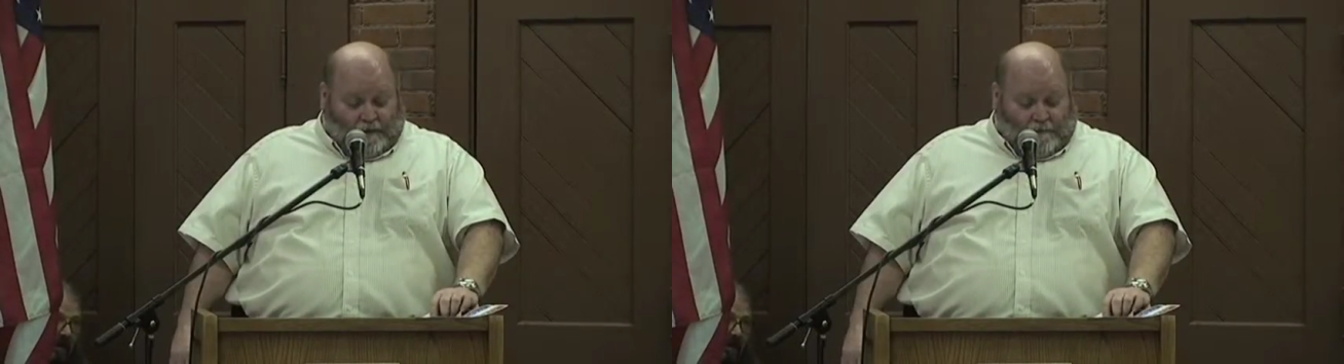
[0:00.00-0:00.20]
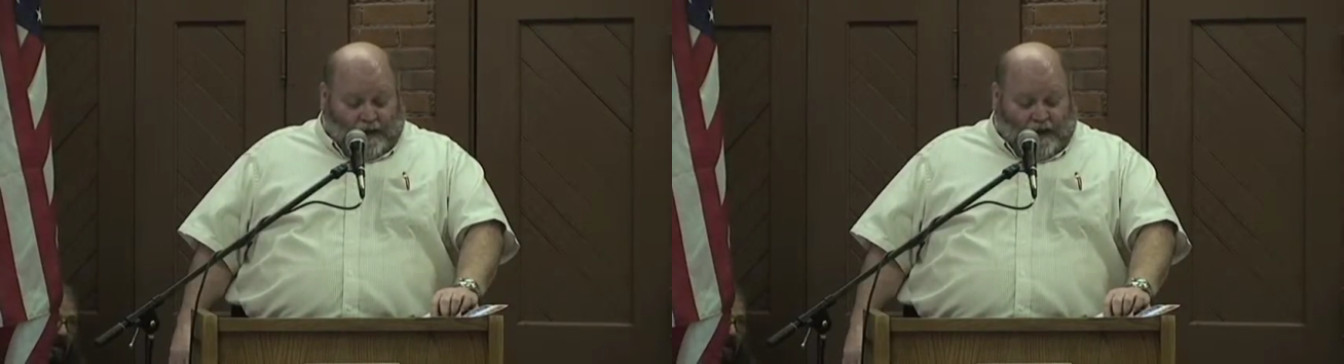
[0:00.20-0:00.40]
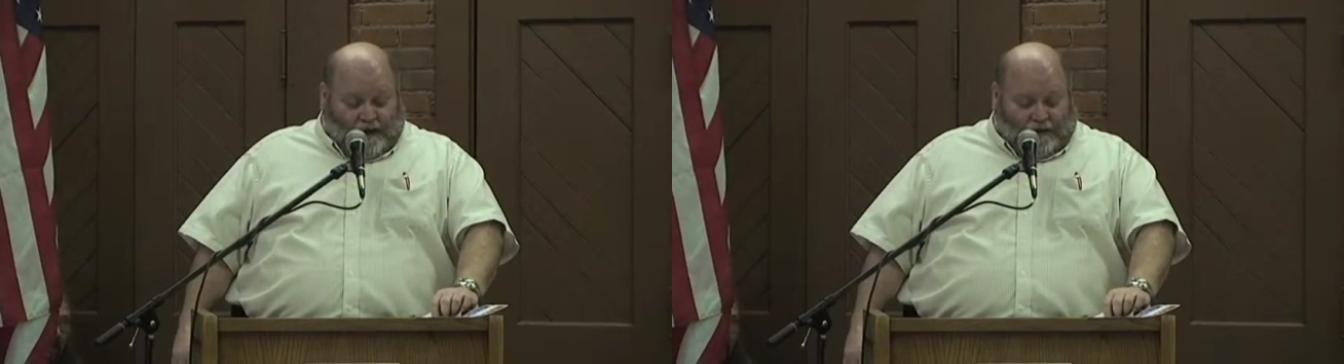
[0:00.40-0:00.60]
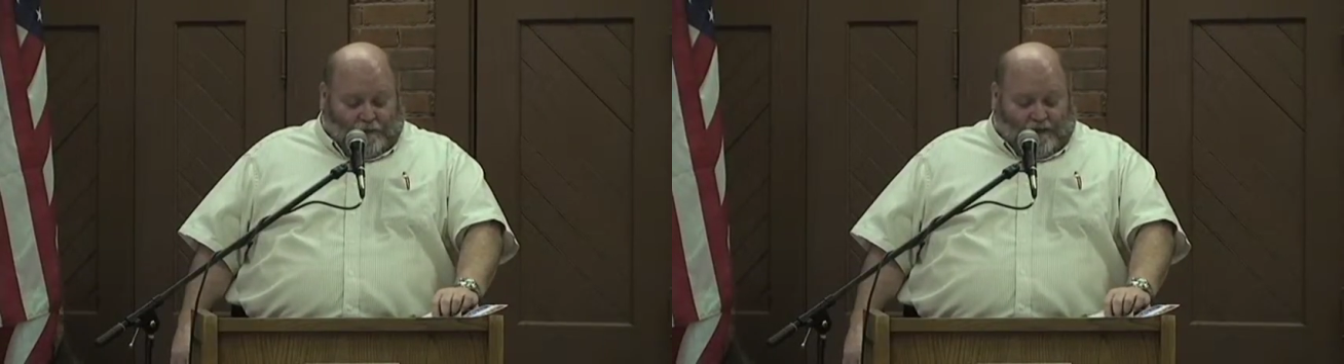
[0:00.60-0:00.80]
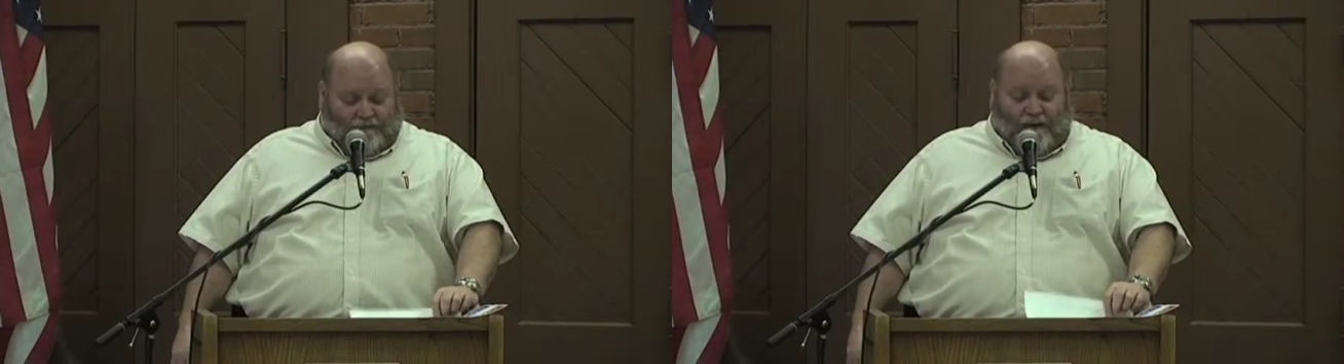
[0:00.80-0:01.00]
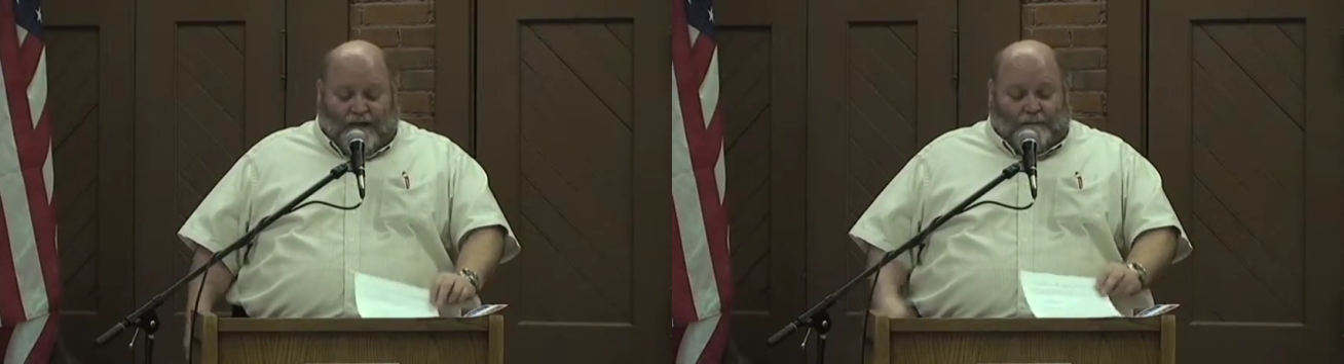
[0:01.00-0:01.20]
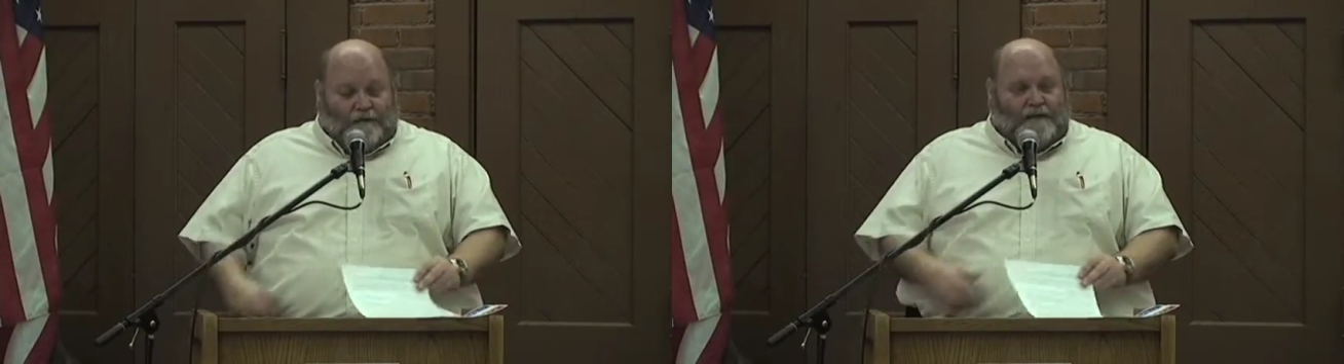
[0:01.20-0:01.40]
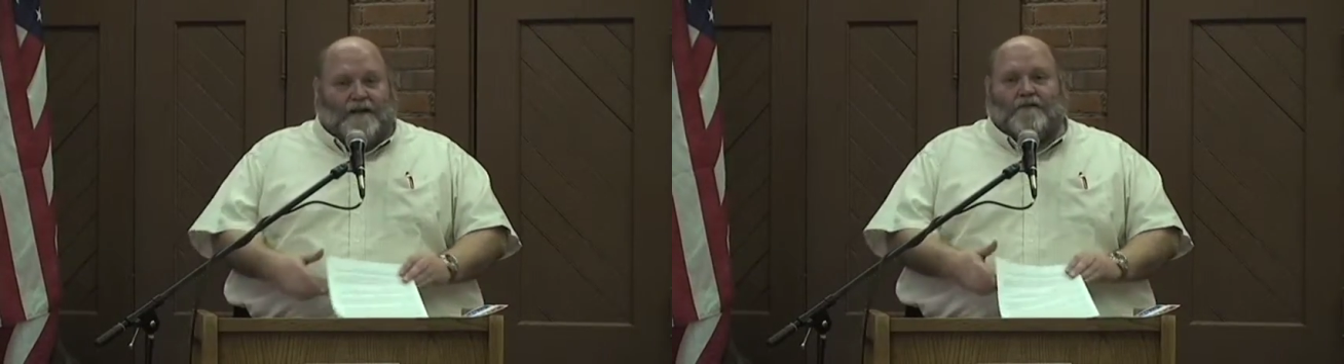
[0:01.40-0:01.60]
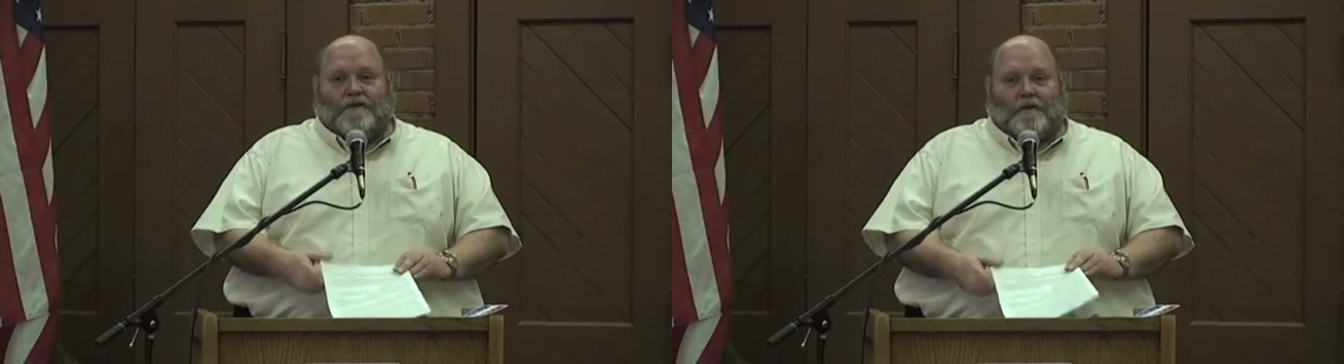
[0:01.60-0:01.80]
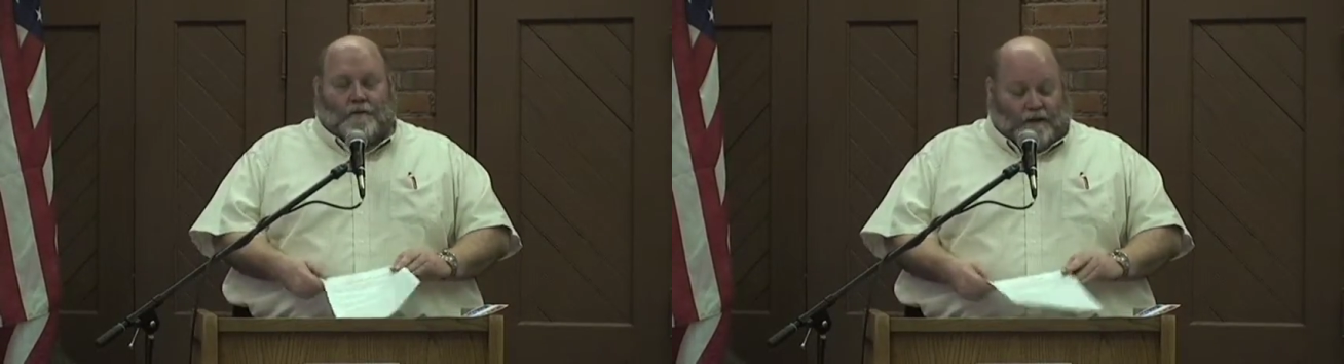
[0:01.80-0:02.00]
pay at a 25% or
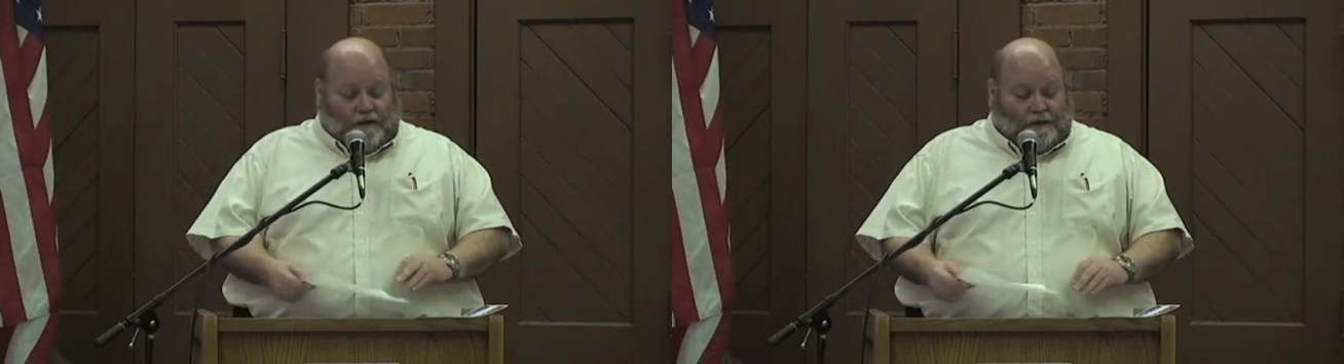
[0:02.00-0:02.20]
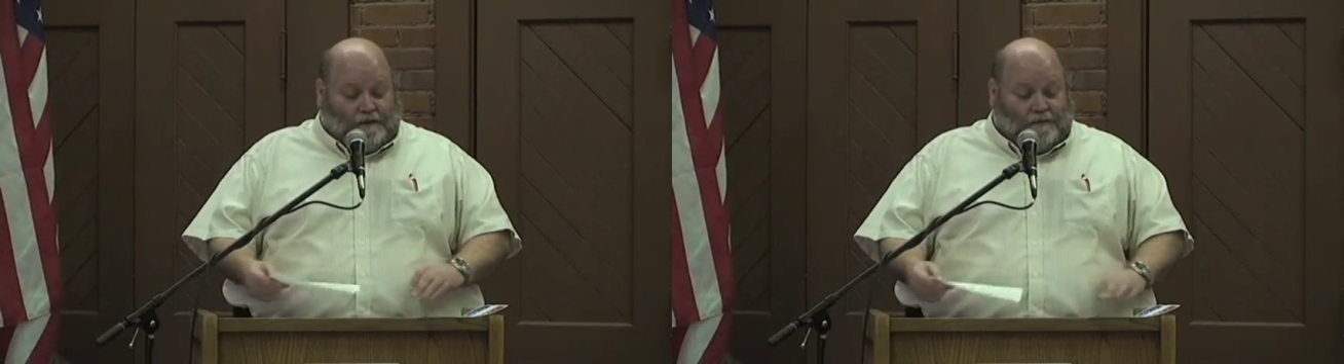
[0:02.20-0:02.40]
lower rate.